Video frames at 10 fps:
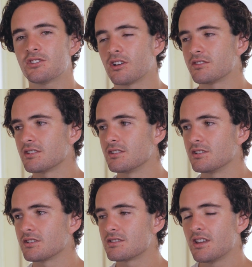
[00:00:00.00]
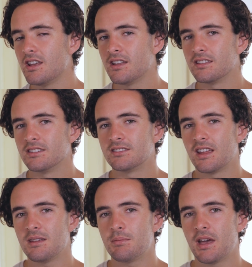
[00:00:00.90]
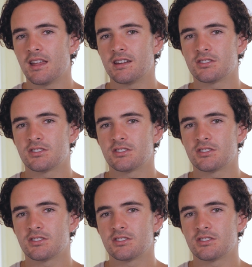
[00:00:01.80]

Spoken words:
shots that are just the steady panning